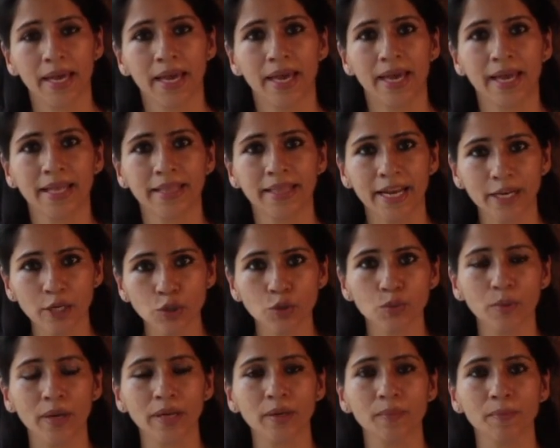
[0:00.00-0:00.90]
and that
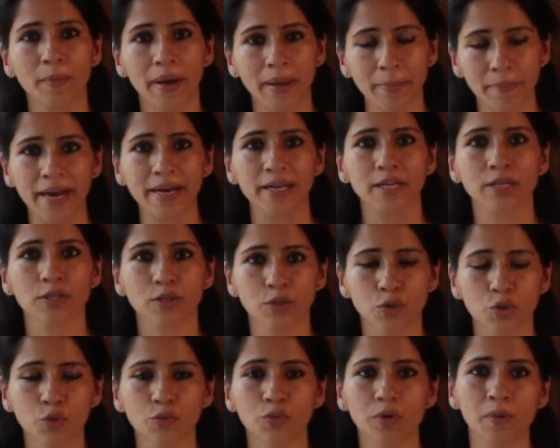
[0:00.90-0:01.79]
is when, by
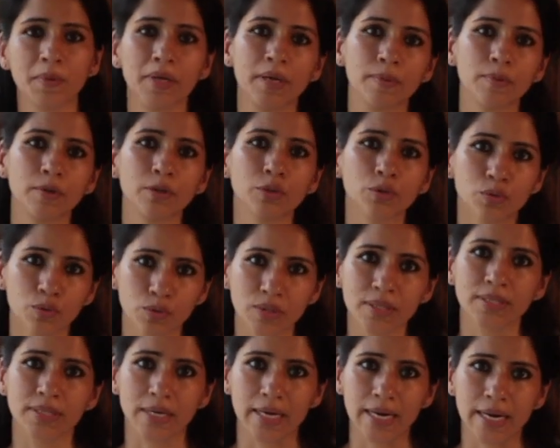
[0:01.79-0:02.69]
practice, you will be able to do
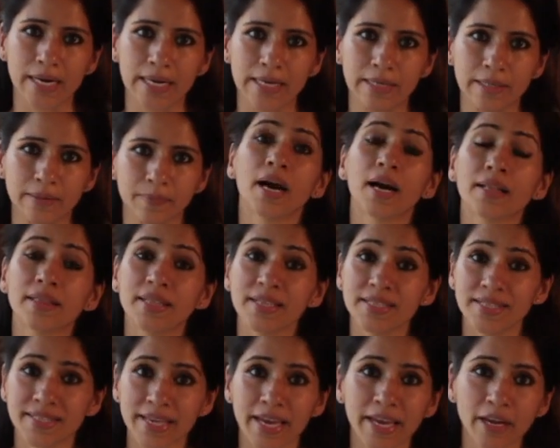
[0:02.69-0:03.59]
this correctly.
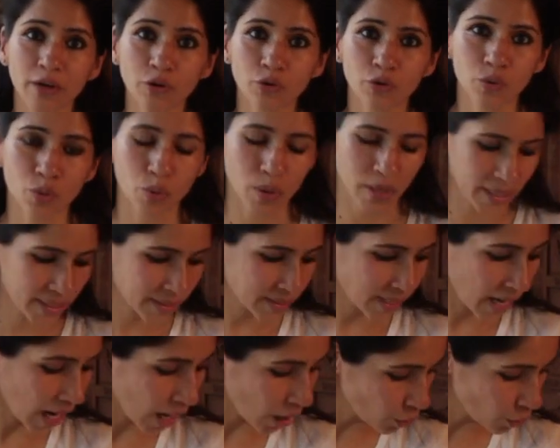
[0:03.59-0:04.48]
The second rule is, how